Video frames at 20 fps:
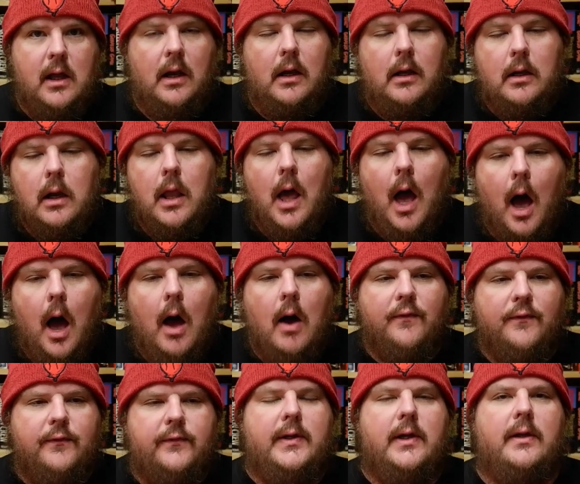
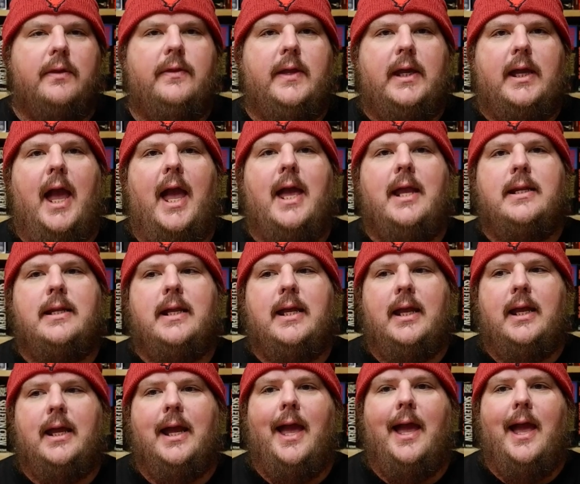loved the
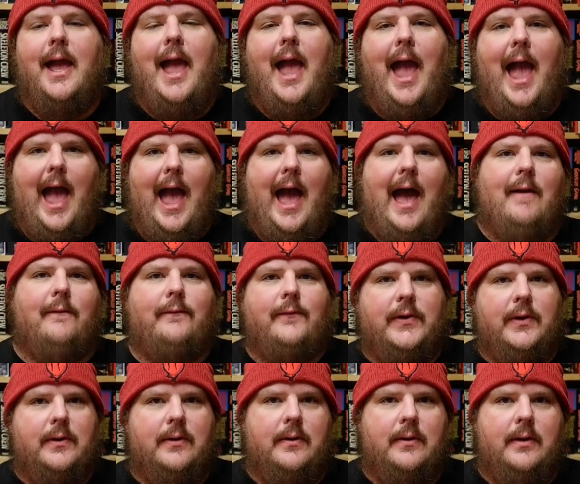ending
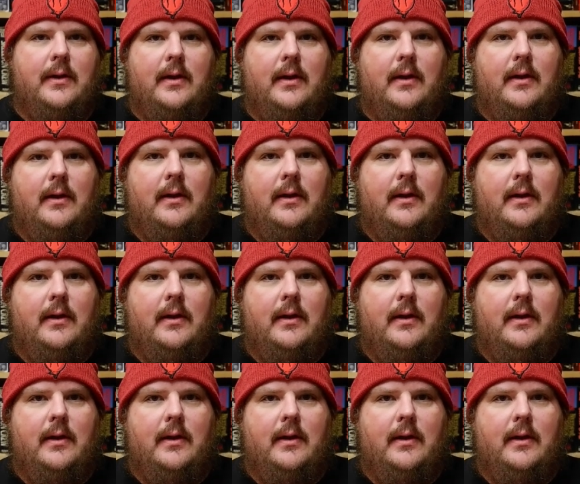after